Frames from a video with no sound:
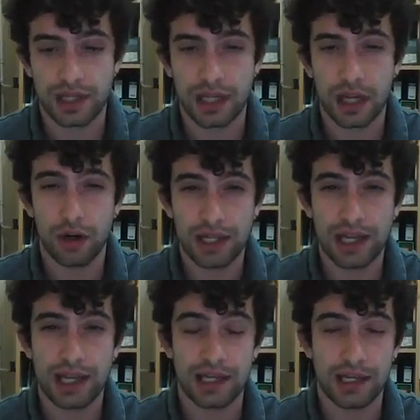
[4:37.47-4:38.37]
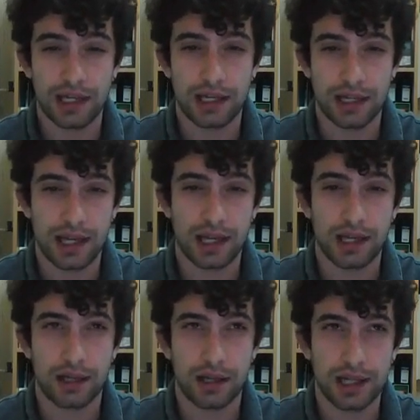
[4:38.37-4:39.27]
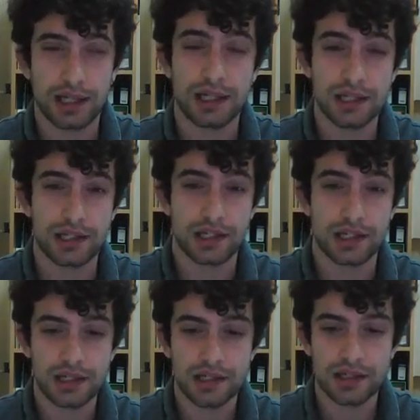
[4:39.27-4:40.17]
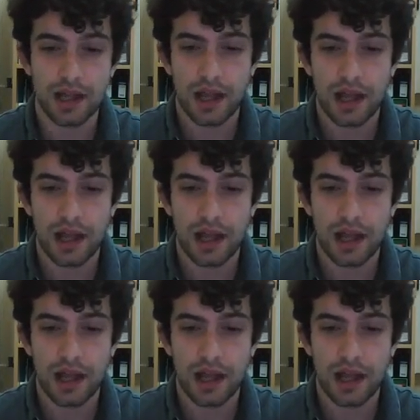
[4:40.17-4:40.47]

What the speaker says: the early 1860s